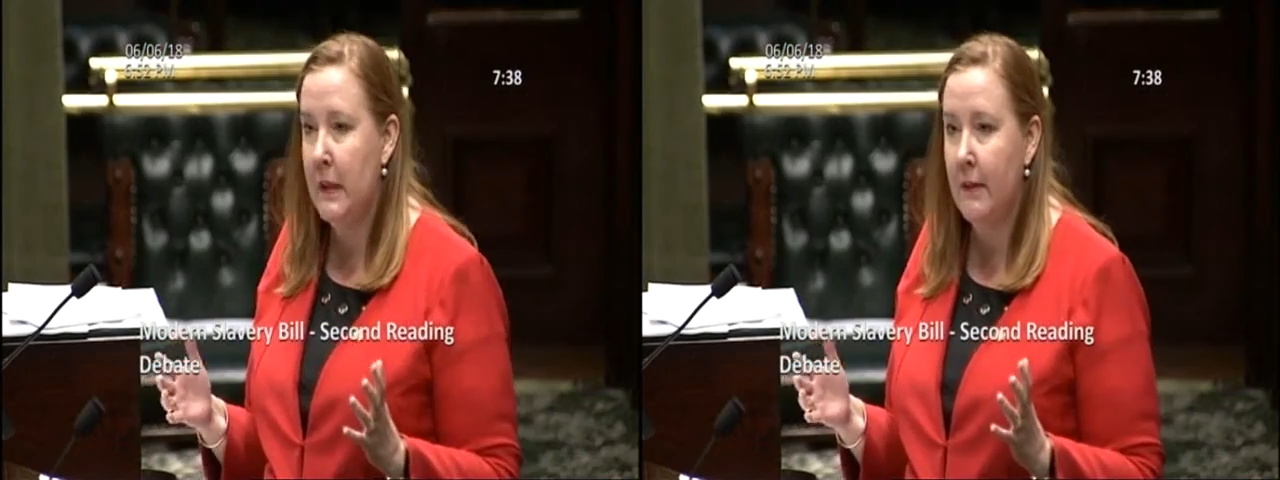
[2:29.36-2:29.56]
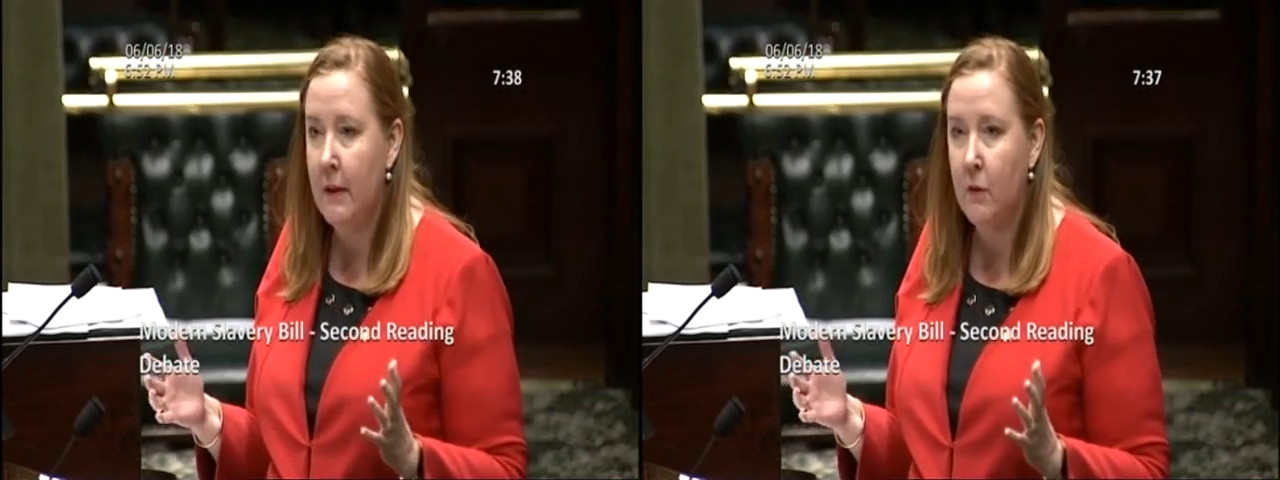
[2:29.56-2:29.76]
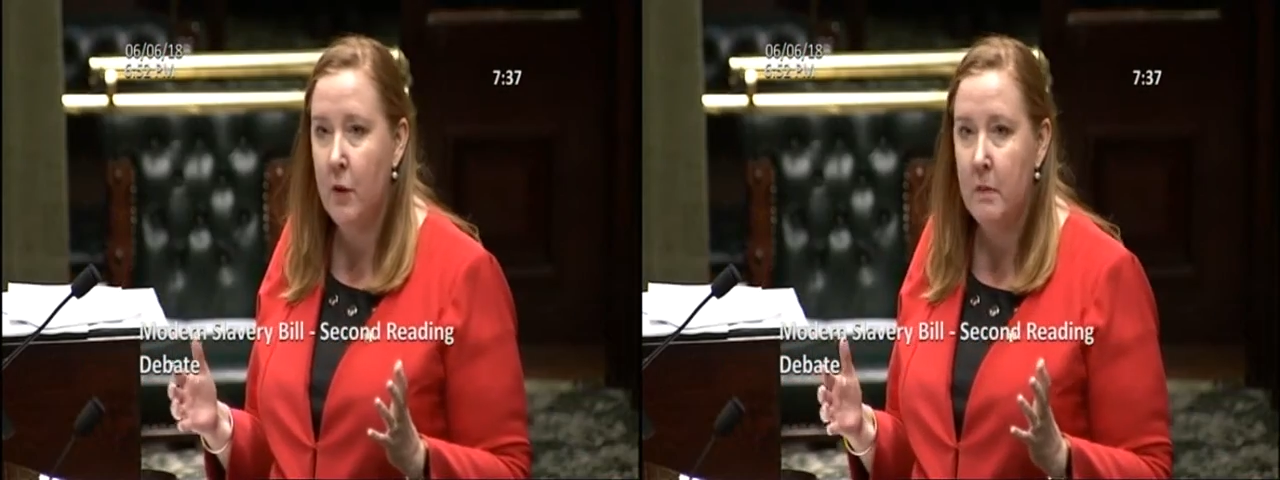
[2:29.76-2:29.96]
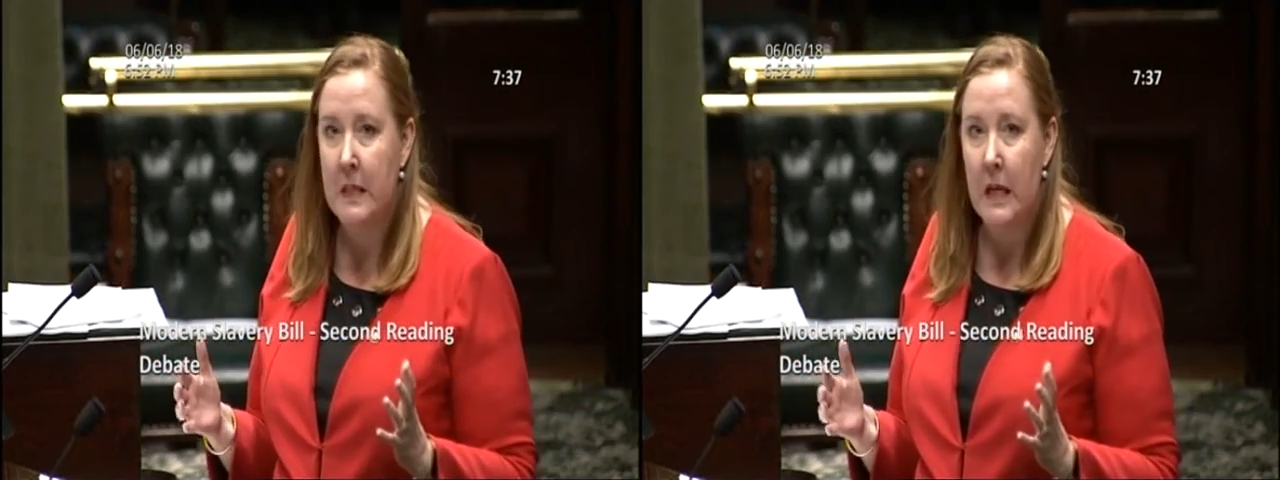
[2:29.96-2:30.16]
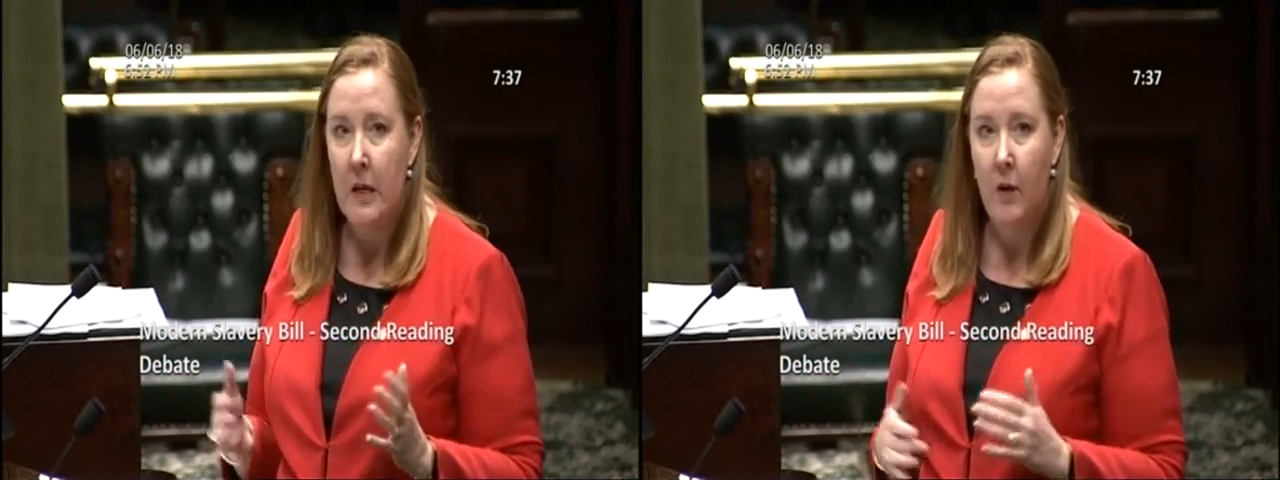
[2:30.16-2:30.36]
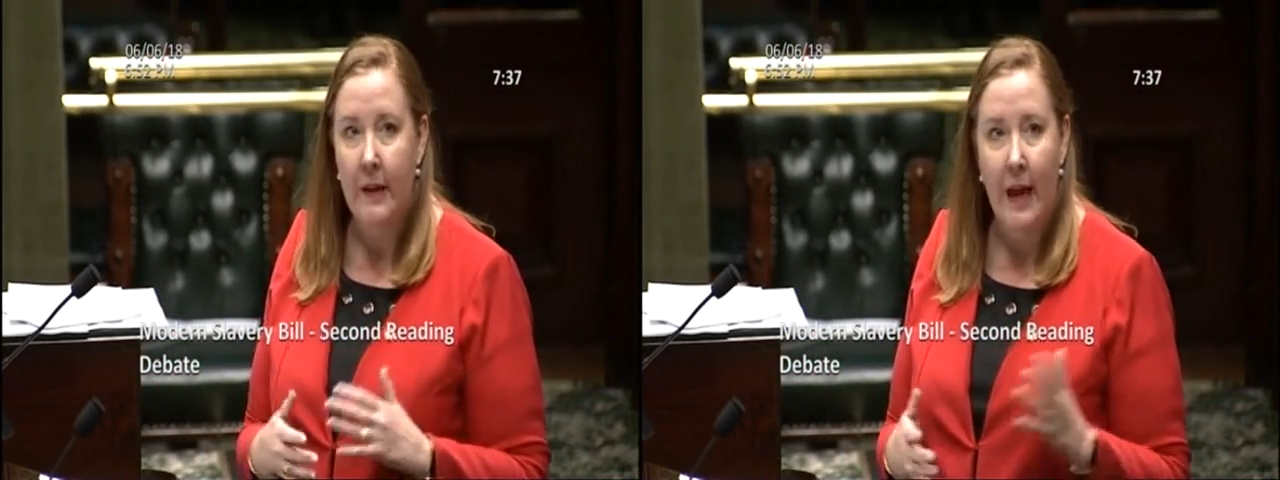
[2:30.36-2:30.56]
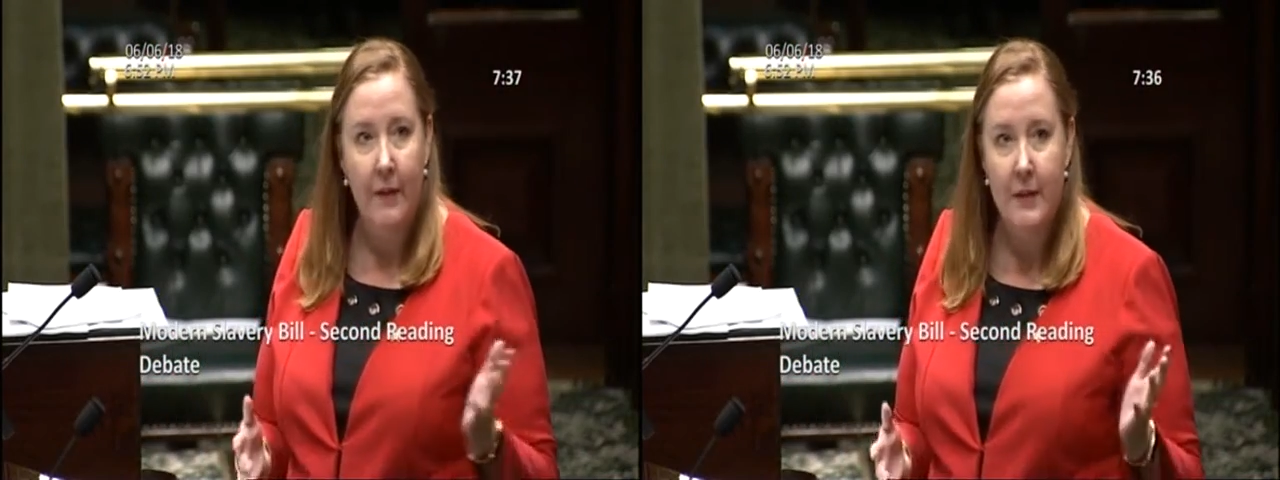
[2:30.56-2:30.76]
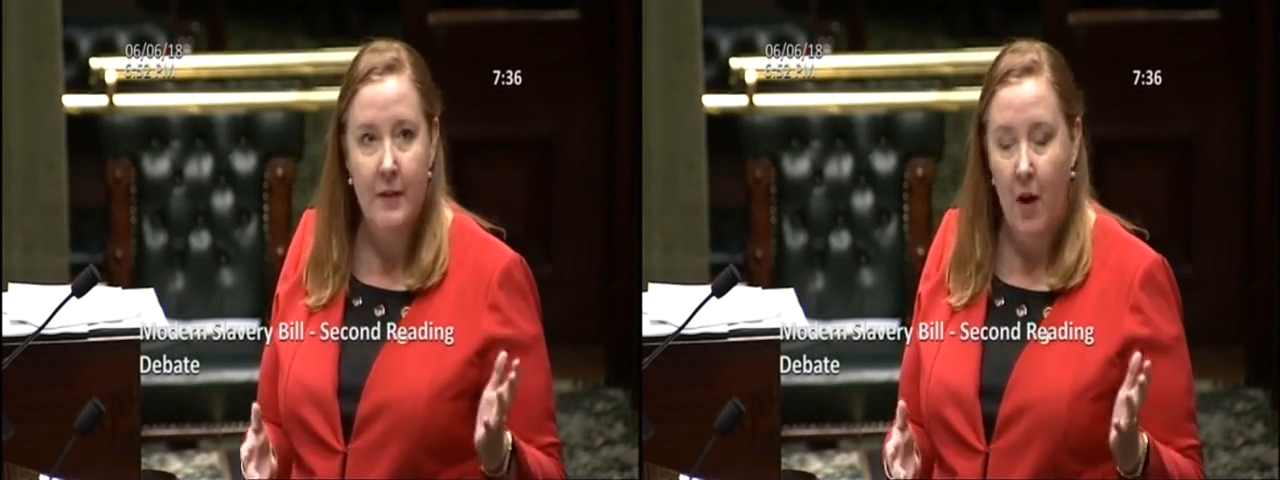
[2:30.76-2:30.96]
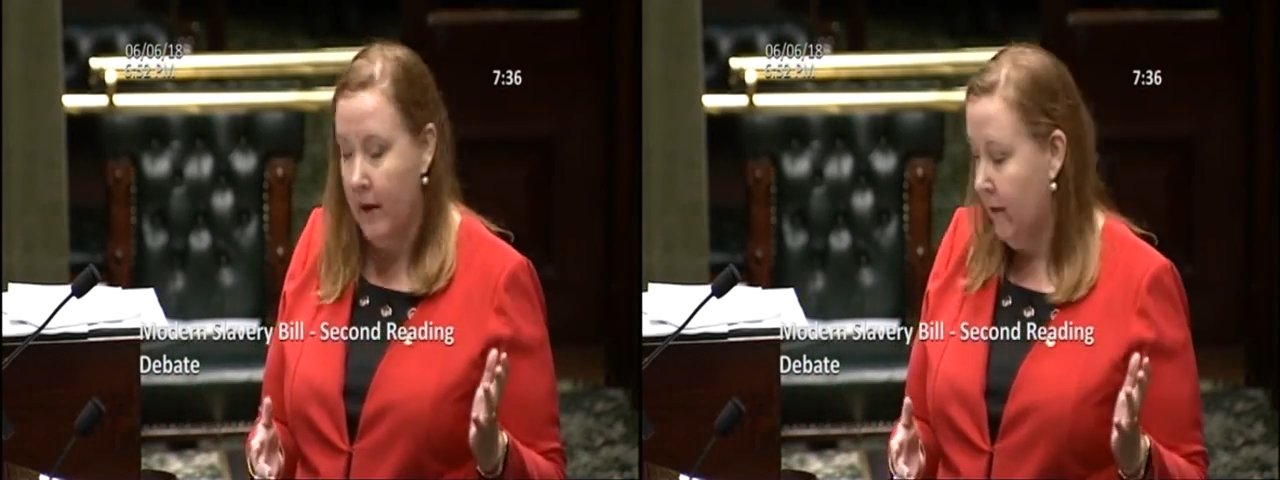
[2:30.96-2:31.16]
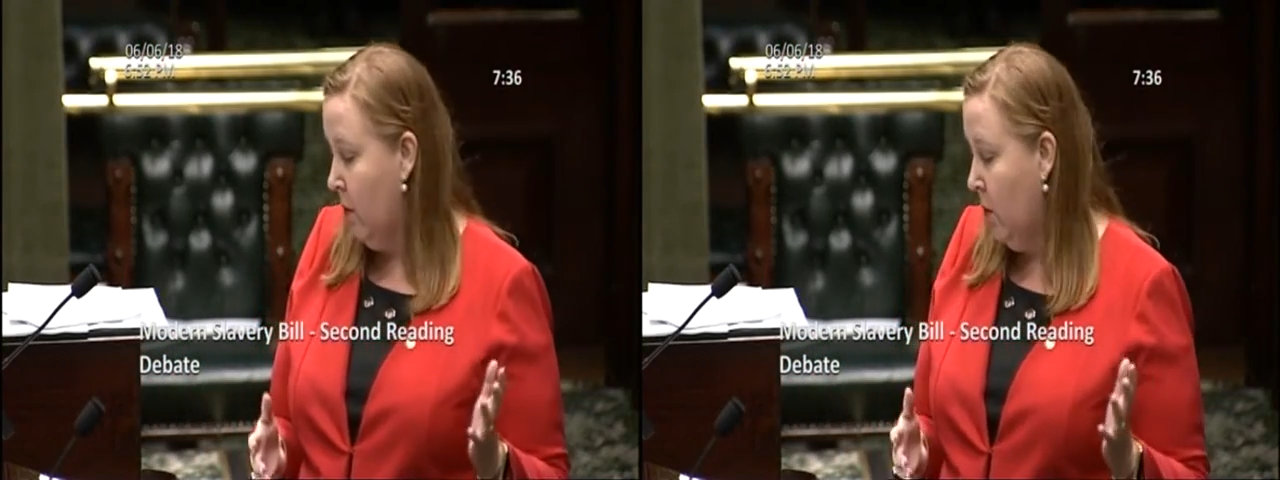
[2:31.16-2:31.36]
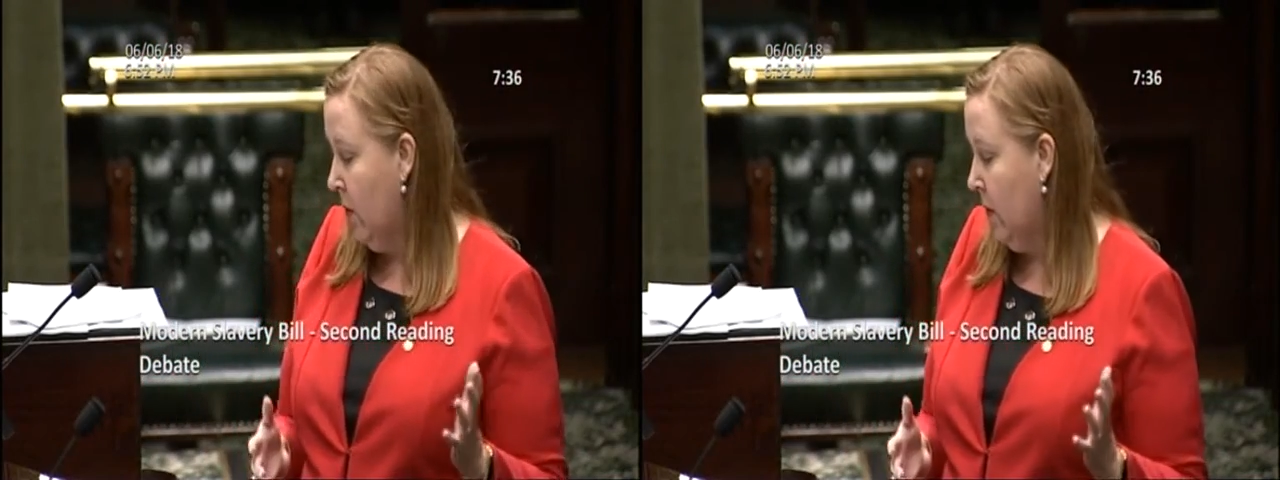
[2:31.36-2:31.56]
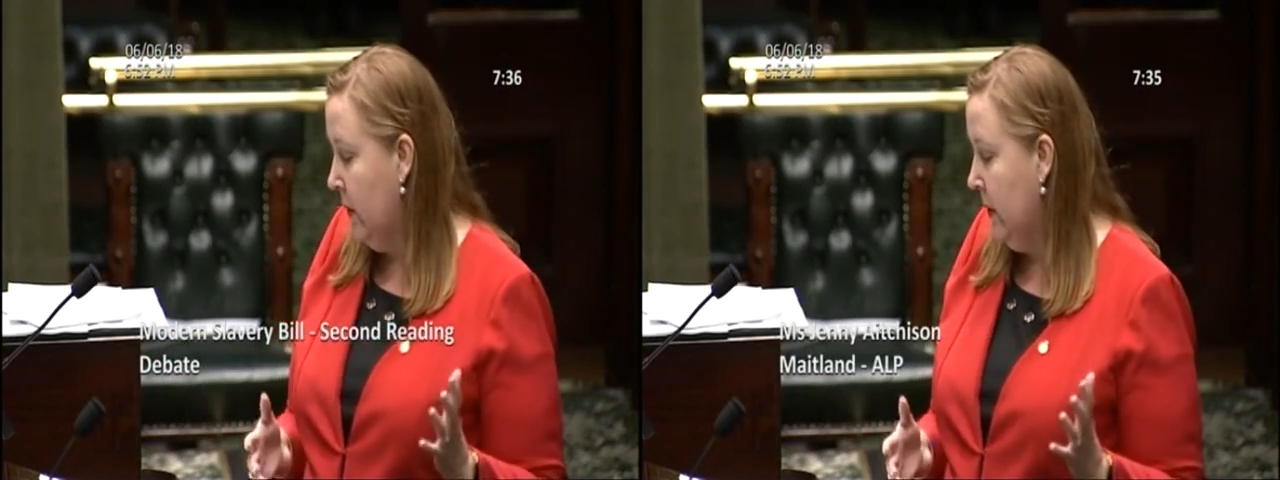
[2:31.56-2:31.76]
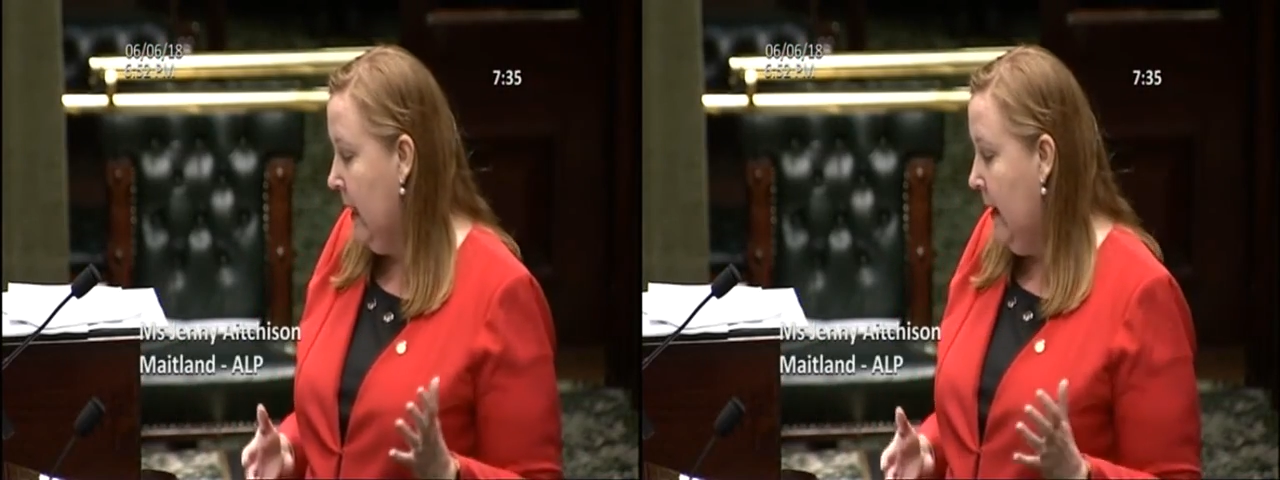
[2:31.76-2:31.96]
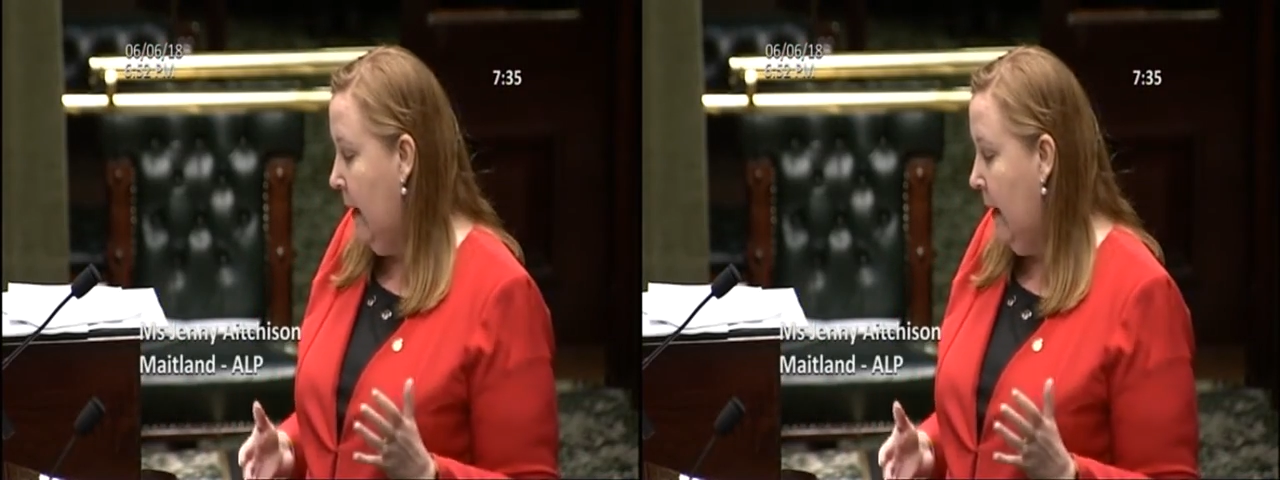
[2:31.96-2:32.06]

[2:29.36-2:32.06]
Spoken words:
living rooms on the other side of the world,